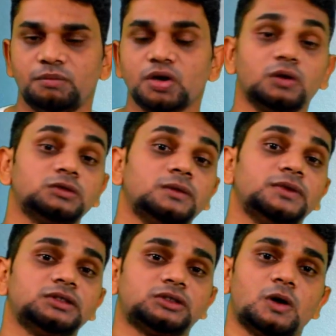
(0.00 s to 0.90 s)
because
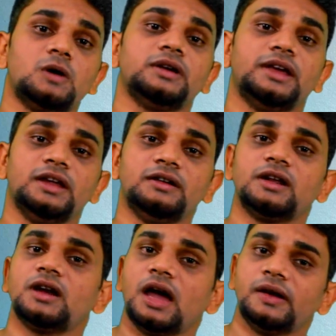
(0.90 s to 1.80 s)
of the strong
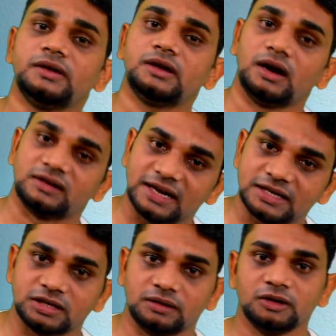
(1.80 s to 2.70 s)
inter-ionic
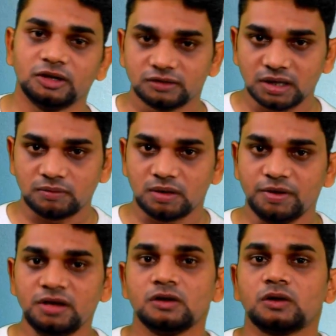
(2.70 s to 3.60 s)
attraction, they will
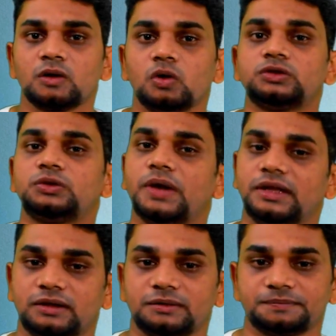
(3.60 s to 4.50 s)
be close
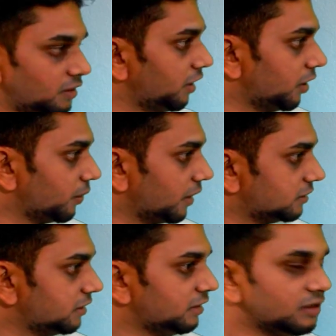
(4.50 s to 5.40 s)
together. Here you
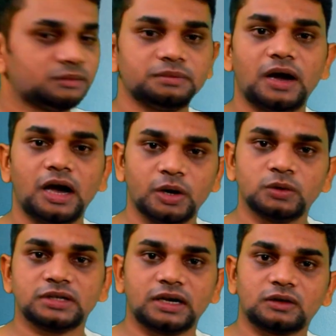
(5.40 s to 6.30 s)
can see these
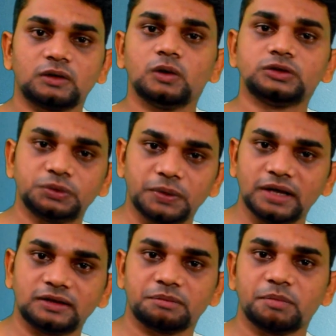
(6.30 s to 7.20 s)
ions are close
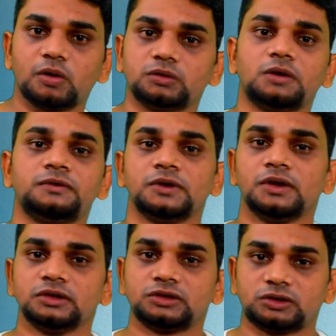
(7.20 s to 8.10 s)
together because of
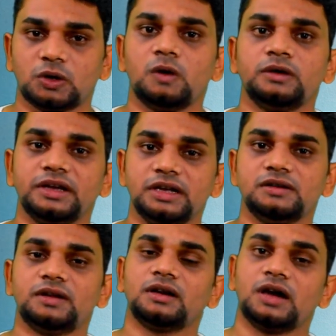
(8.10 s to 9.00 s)
strong
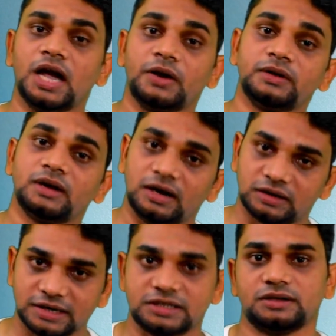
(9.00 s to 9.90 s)
inter-ionic
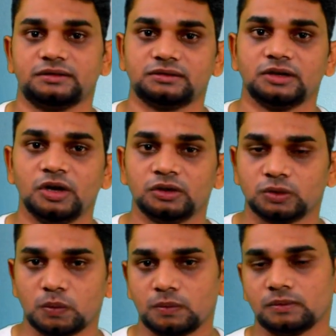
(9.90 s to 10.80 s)
attraction.
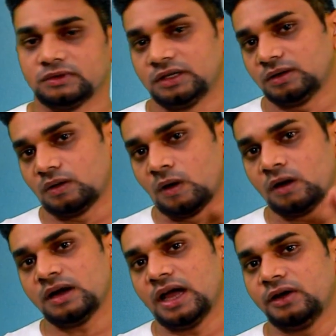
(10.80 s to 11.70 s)
So,
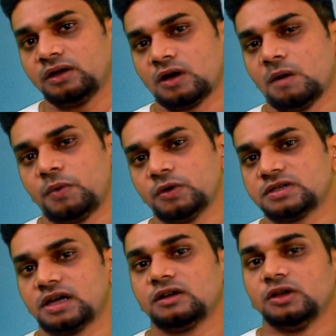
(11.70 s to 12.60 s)
all ionic
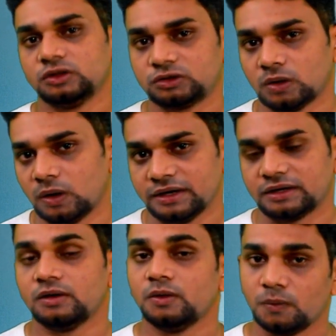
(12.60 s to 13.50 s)
compounds are
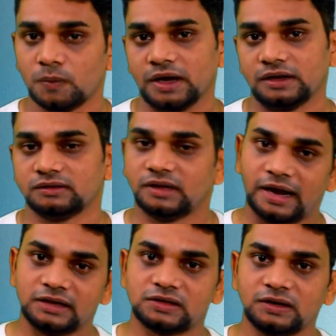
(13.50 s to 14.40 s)
solid. Why?
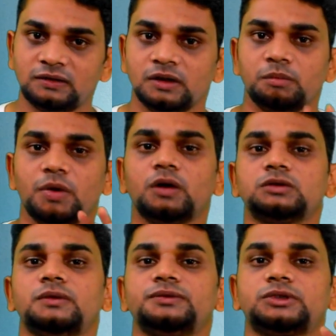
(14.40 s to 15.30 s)
The answer is
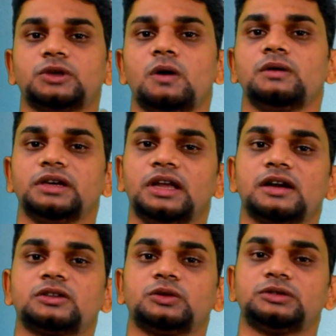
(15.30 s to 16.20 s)
because of strong
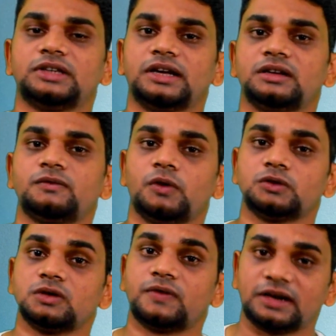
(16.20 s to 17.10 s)
electrostatic
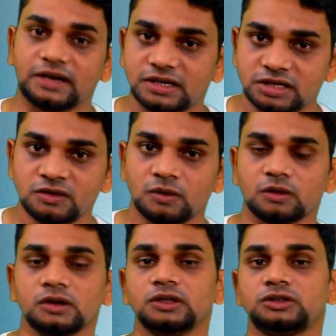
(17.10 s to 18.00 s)
force of attraction
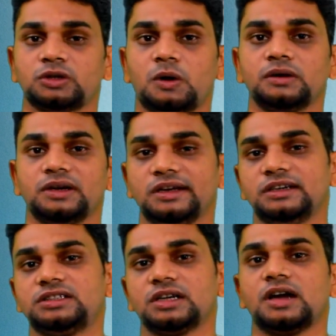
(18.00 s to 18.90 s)
or strong
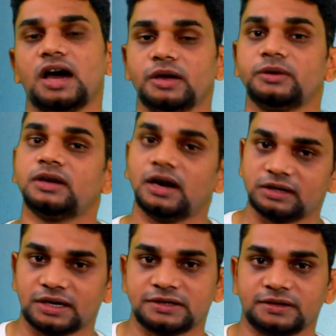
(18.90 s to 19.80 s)
inter-ionic
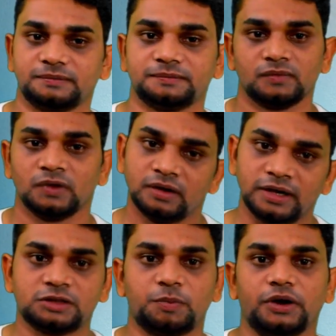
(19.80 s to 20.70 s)
attraction.
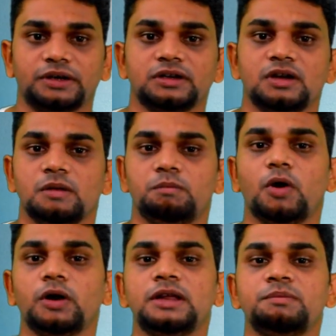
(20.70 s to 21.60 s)
Next point,
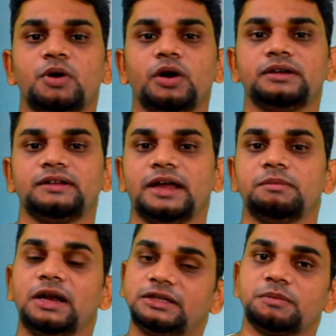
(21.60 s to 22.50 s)
boiling points
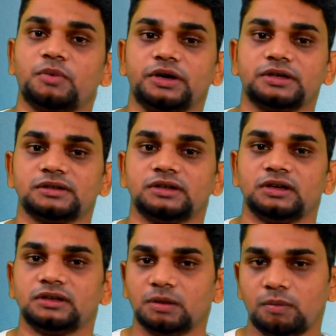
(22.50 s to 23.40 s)
and melting point.
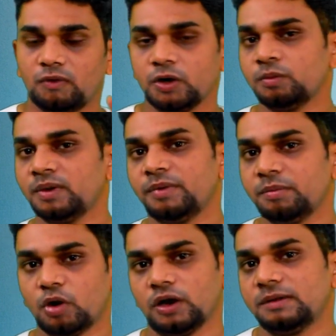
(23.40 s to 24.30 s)
What do you mean
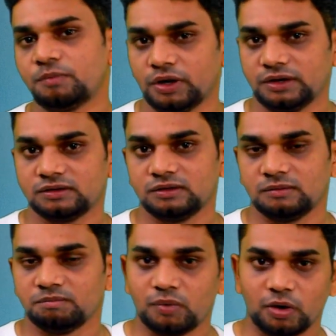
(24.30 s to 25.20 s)
by boiling point?
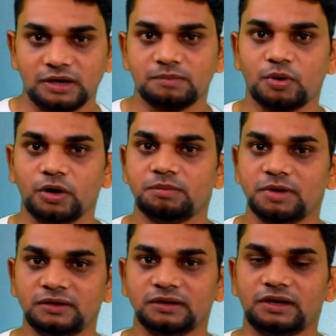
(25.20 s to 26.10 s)
Boiling point
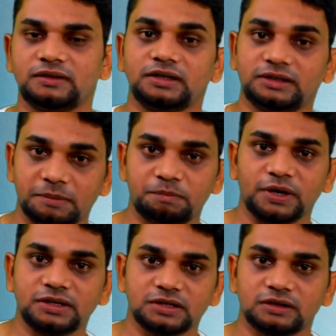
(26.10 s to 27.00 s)
means it is a
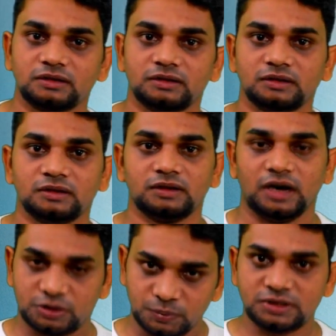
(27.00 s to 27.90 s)
temperature
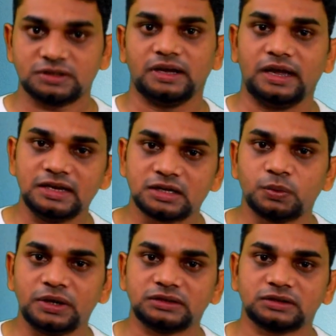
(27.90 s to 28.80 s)
at which a
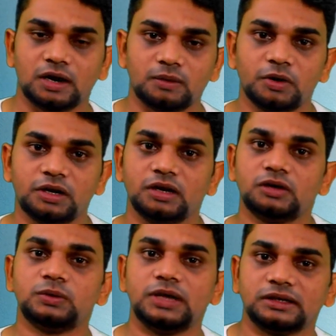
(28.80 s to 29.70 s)
liquid is converting
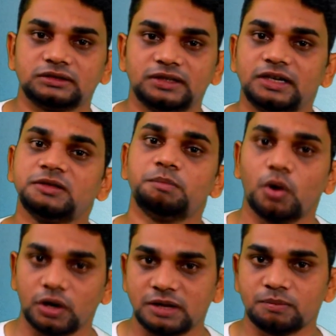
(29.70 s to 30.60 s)
into gas. That is
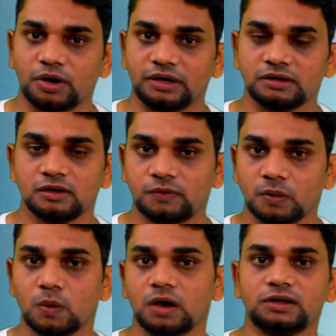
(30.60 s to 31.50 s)
boiling point.
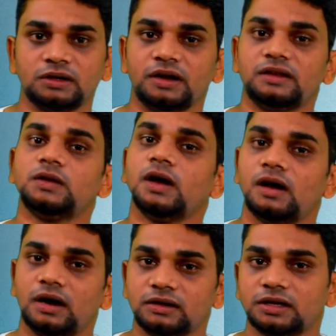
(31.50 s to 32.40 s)
For water, it is
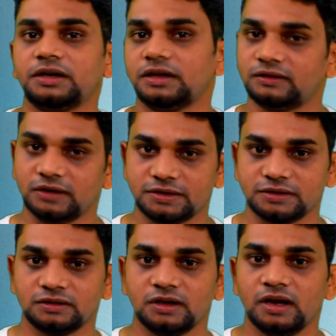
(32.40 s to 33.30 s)
100 degrees
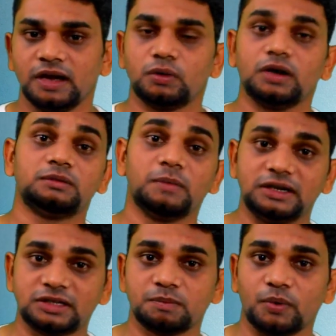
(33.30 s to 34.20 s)
Celsius. And what is
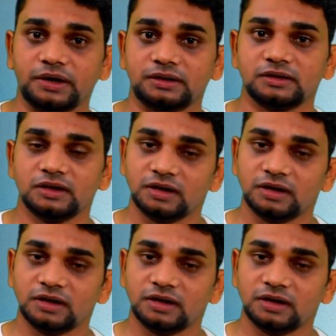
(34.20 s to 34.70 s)
melting point?